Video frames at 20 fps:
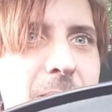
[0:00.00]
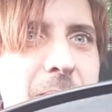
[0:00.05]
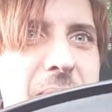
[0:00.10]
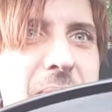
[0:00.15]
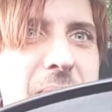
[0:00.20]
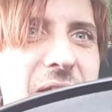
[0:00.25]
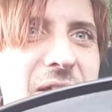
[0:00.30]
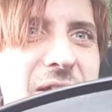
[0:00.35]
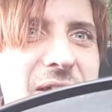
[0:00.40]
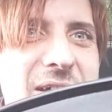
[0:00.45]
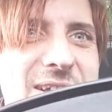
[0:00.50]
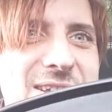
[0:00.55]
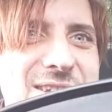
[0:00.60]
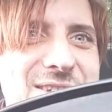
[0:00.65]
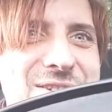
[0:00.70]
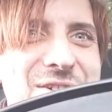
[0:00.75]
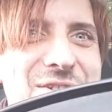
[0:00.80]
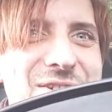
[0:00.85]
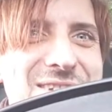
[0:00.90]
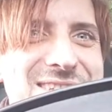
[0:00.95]
Bigger, it's
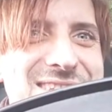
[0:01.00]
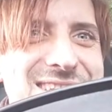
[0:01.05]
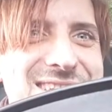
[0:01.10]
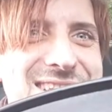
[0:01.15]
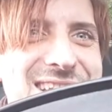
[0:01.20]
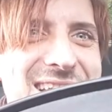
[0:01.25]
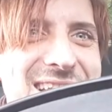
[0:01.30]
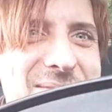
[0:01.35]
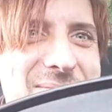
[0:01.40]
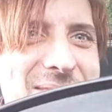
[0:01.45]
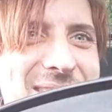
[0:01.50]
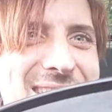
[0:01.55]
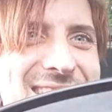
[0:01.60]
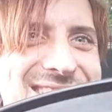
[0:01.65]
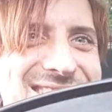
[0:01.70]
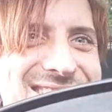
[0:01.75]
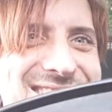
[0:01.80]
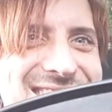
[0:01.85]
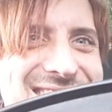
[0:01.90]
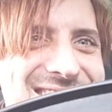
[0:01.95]
not a stick, man.
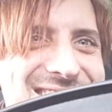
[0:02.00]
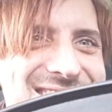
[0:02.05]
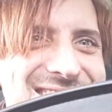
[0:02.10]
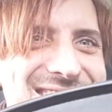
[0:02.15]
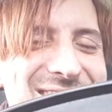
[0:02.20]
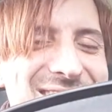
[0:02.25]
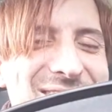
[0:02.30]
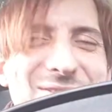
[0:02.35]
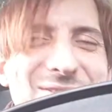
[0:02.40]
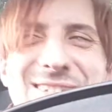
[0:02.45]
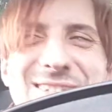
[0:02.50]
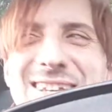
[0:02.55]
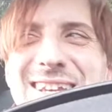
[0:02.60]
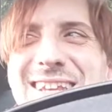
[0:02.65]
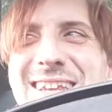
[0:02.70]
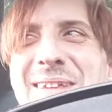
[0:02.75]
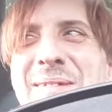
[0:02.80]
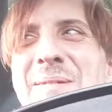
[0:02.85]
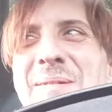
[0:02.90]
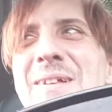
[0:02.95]
Sex is a little stick to
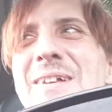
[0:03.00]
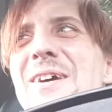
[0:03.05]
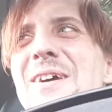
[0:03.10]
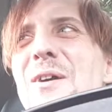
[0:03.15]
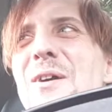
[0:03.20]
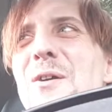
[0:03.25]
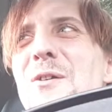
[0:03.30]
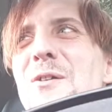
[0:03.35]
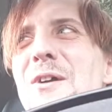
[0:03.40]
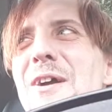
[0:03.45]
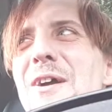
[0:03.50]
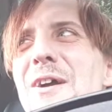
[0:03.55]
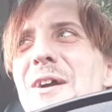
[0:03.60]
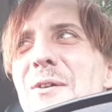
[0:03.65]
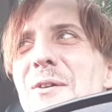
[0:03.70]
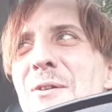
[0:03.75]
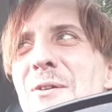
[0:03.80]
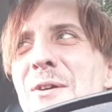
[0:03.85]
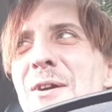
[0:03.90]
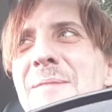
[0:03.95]
you. Alright,
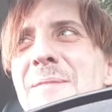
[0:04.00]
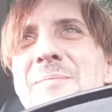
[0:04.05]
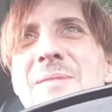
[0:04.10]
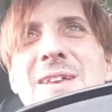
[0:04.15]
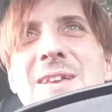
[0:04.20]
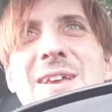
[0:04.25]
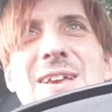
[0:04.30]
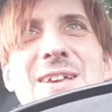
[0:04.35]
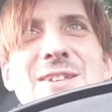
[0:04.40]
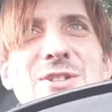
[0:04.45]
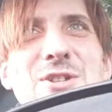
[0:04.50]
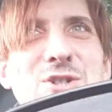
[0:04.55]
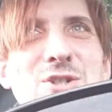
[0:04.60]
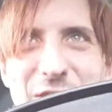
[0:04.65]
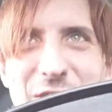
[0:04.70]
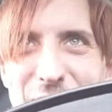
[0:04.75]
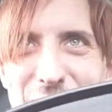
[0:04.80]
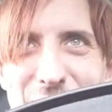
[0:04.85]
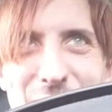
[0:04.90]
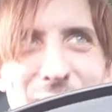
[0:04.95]
alright. It's a
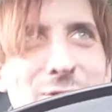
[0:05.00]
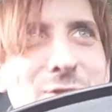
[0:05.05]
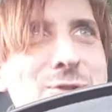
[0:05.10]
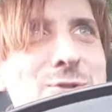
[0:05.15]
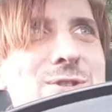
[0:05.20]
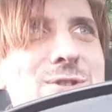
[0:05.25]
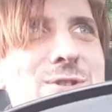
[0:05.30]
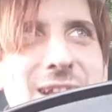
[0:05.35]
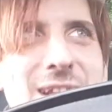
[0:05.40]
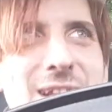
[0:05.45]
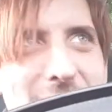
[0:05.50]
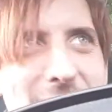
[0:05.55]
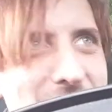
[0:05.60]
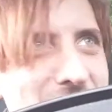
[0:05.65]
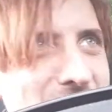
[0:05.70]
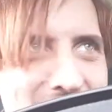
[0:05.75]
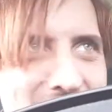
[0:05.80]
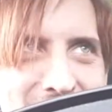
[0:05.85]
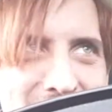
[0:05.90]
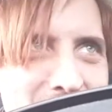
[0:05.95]
gender neutral stick
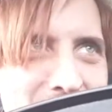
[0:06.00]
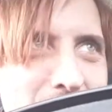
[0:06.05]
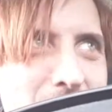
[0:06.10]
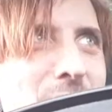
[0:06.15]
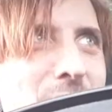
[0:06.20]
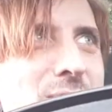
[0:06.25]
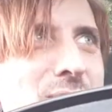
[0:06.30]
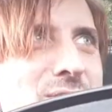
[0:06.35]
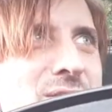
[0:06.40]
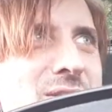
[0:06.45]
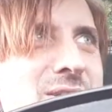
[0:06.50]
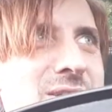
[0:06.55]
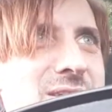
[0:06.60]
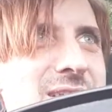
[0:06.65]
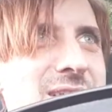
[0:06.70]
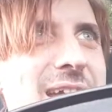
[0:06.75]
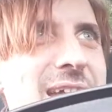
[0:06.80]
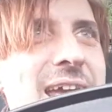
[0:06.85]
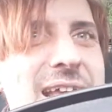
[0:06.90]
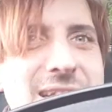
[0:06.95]
thing, person.
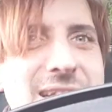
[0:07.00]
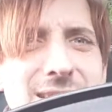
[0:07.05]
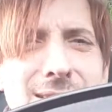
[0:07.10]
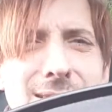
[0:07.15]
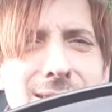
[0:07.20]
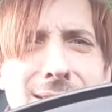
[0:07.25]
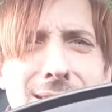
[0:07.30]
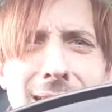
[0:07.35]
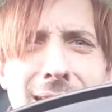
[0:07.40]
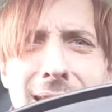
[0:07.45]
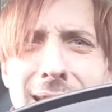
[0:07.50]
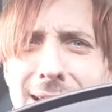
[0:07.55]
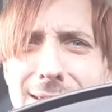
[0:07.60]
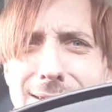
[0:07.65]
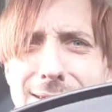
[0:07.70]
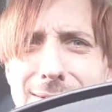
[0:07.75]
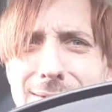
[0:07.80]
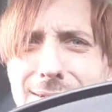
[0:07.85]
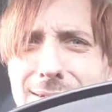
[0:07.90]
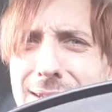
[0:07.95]
Stick it. Stick it.
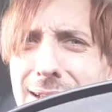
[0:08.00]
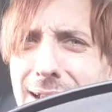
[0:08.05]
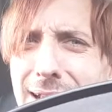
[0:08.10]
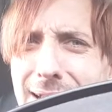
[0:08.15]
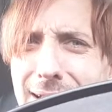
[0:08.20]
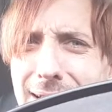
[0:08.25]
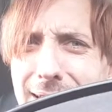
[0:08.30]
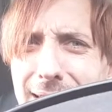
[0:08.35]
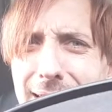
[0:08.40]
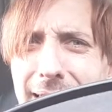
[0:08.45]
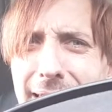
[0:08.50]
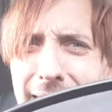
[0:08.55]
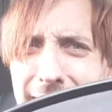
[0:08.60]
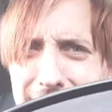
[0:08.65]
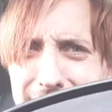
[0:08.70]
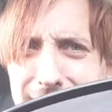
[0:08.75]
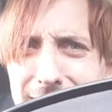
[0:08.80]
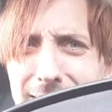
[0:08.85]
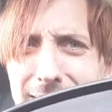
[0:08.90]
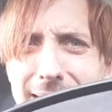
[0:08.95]
Stick it.
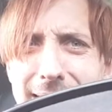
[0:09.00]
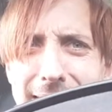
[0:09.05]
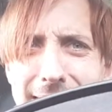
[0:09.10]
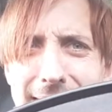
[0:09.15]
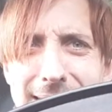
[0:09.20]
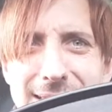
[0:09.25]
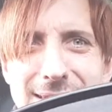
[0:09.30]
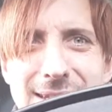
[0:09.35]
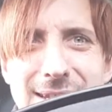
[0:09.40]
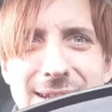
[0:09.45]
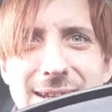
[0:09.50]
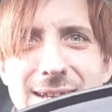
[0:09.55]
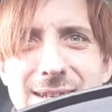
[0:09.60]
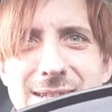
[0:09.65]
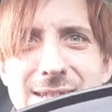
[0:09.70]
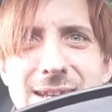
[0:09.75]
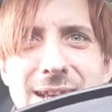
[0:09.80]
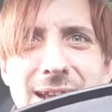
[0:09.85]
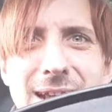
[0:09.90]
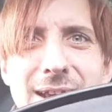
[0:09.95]
It.
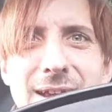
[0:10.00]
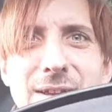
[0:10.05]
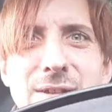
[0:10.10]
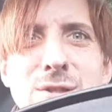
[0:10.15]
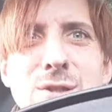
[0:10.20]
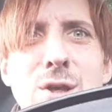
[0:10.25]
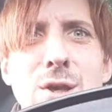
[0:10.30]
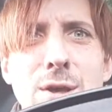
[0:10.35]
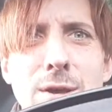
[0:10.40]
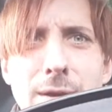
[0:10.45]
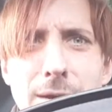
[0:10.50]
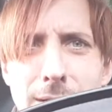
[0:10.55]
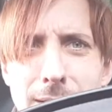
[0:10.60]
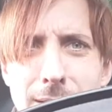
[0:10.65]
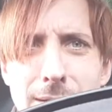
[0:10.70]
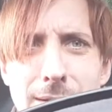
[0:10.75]
Stick the.